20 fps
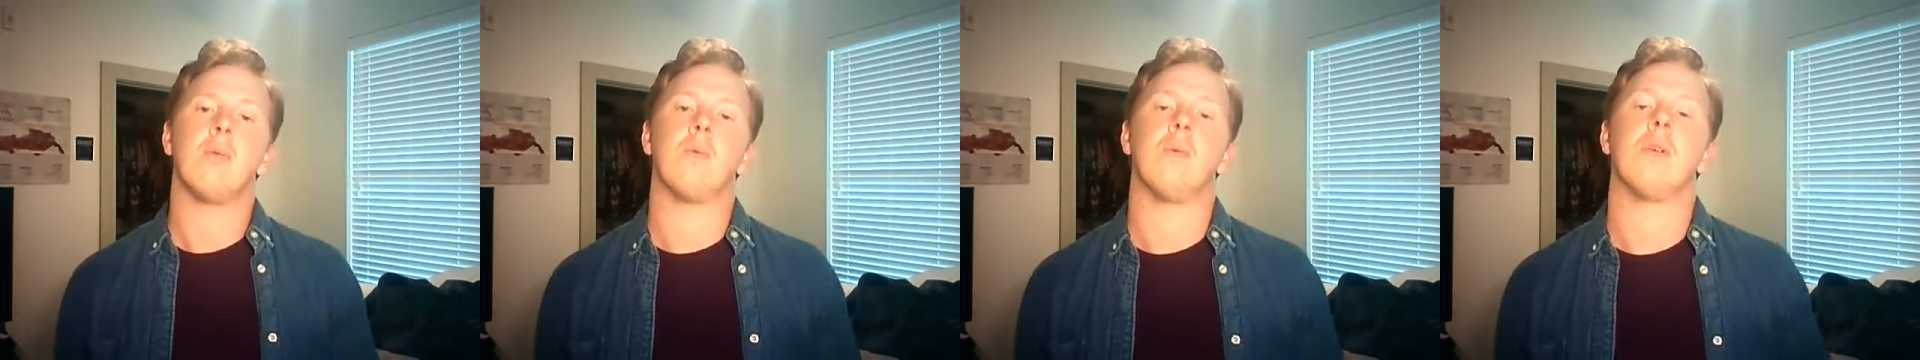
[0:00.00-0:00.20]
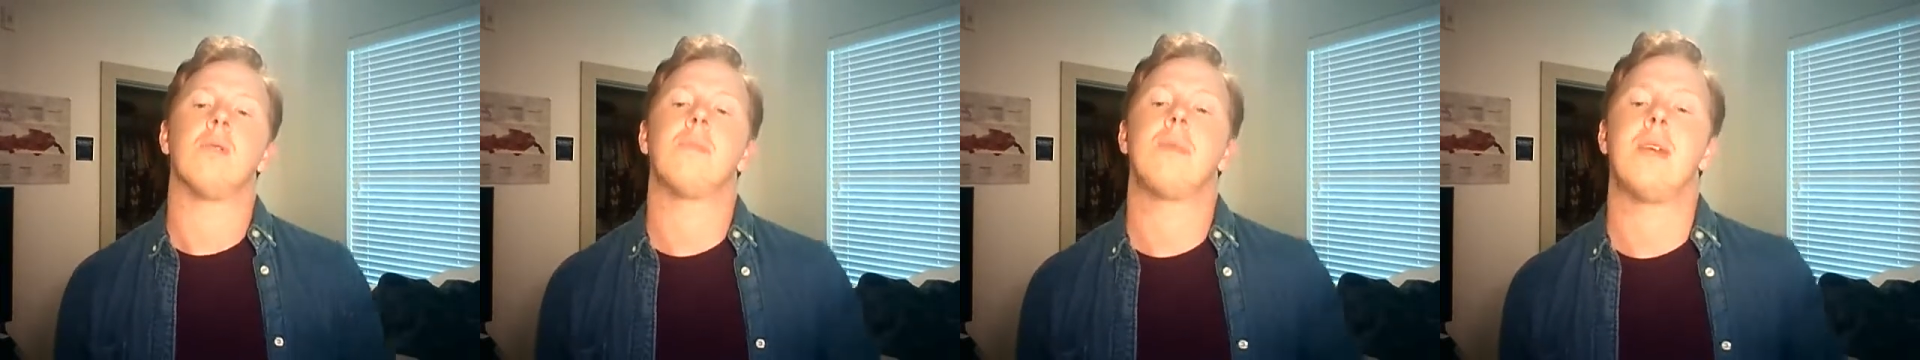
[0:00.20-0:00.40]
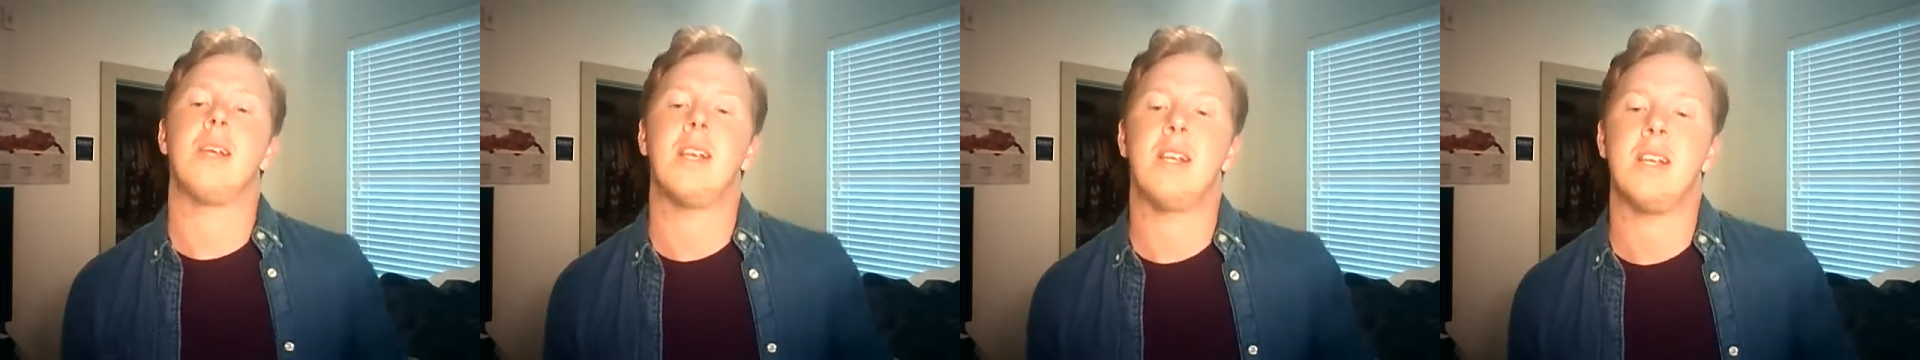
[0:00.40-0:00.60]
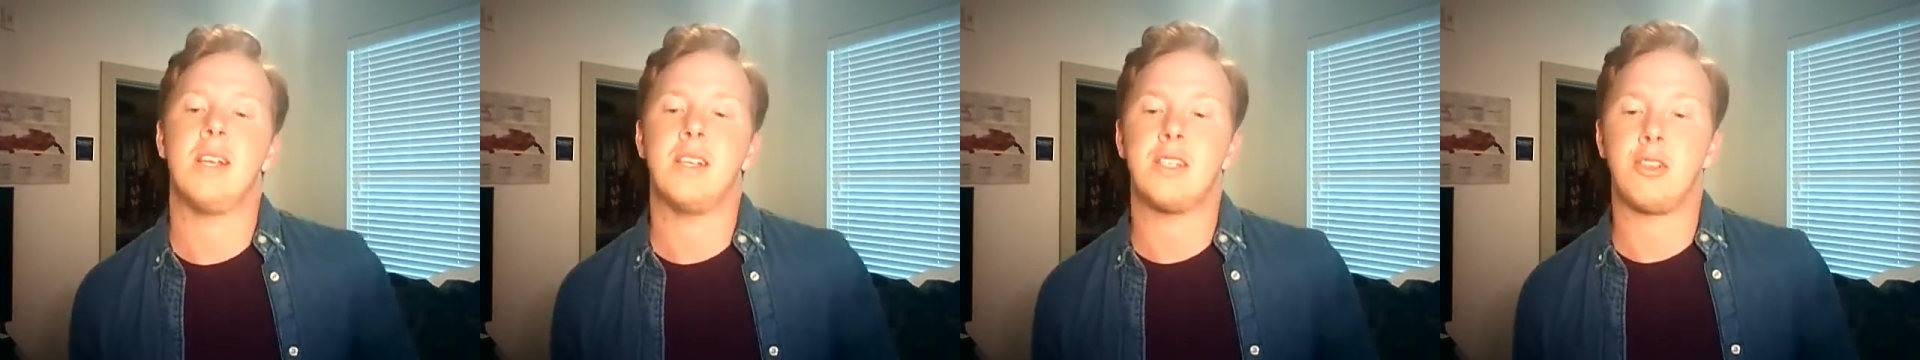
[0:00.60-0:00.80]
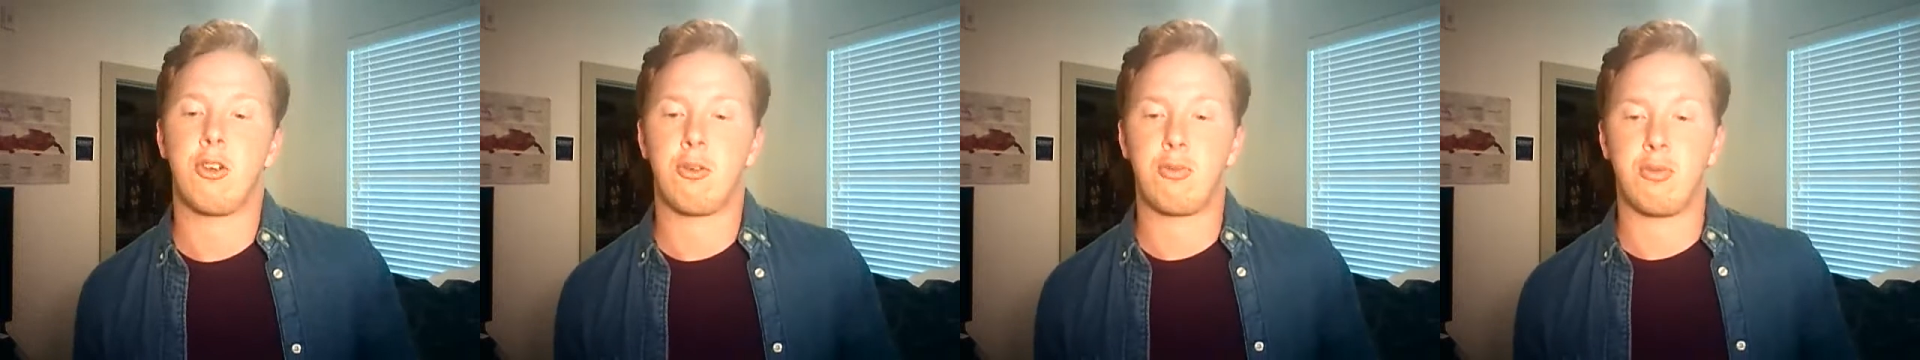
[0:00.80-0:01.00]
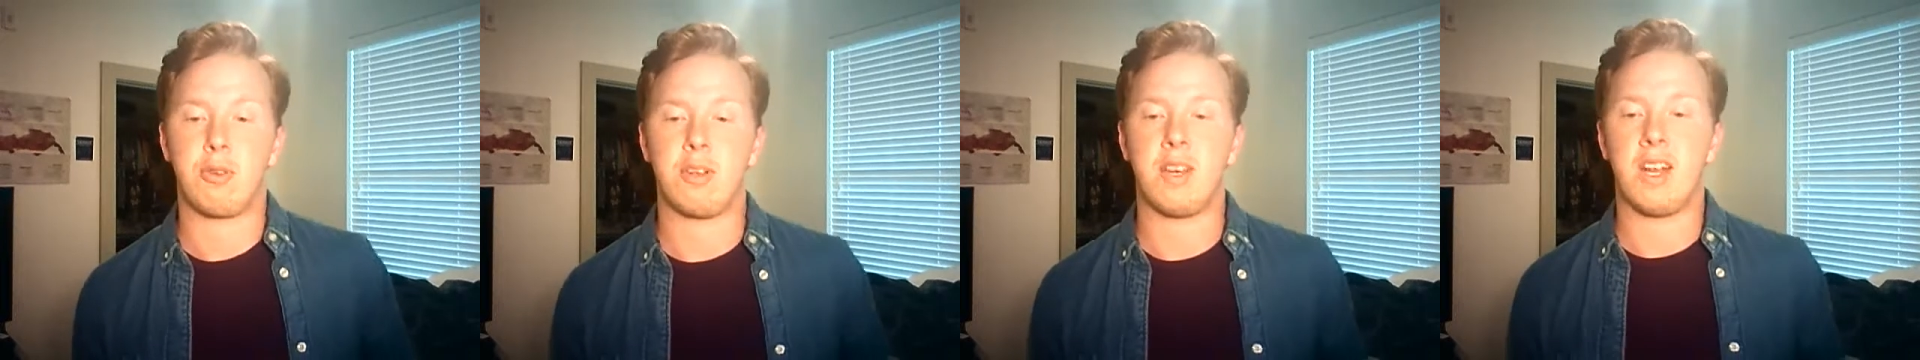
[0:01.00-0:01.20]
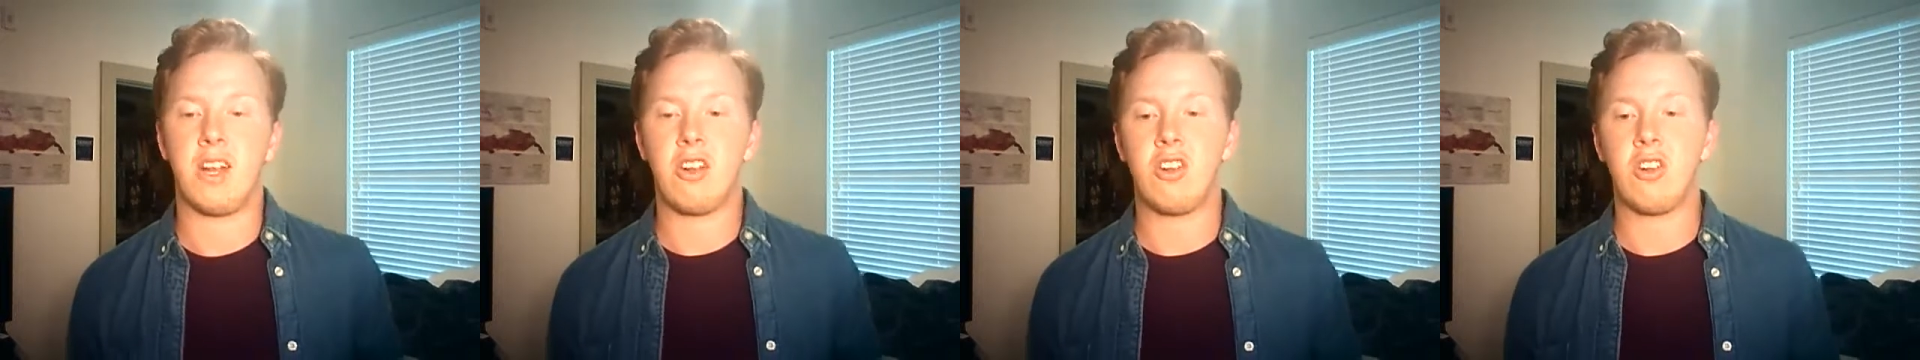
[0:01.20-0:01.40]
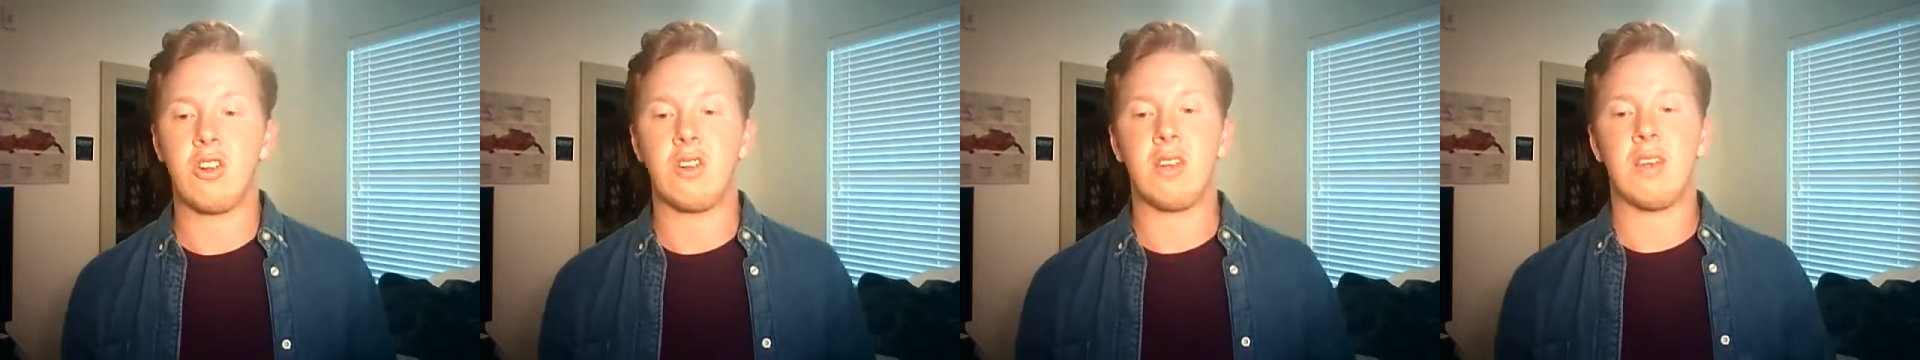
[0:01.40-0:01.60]
one being
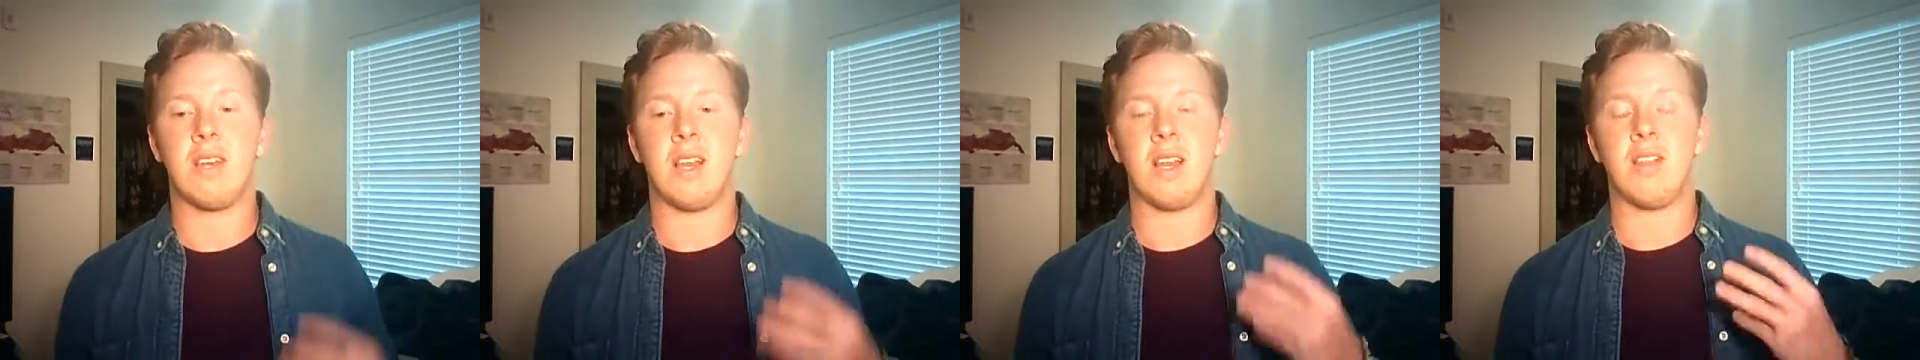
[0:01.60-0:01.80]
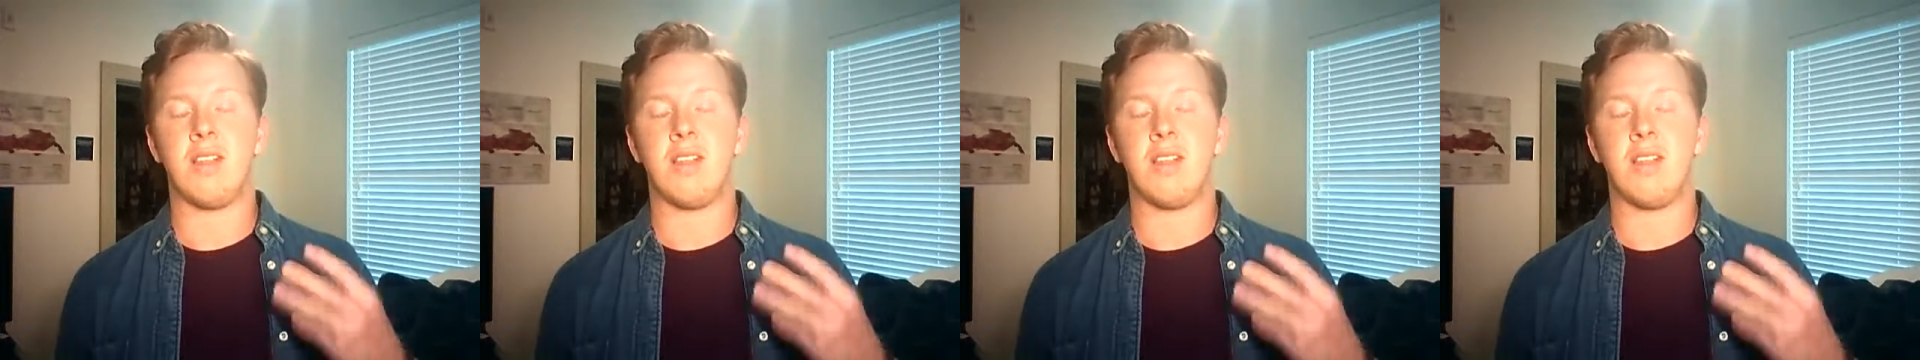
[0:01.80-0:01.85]
interpretation,